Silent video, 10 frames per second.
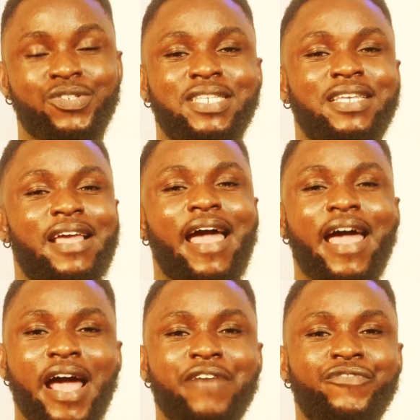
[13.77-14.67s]
You see,
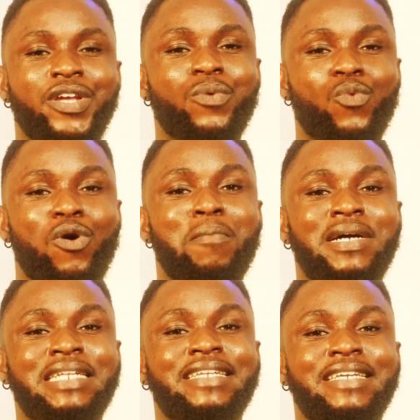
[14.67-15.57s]
every
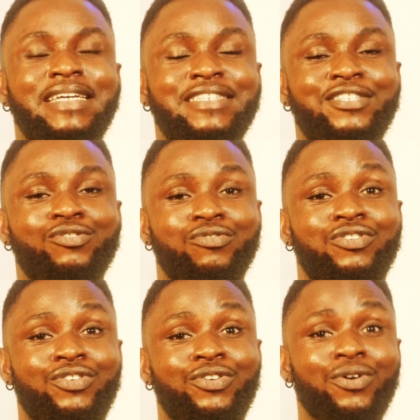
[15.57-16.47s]
woman needs to
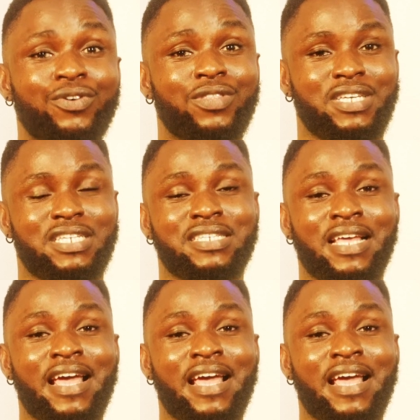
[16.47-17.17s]
know this.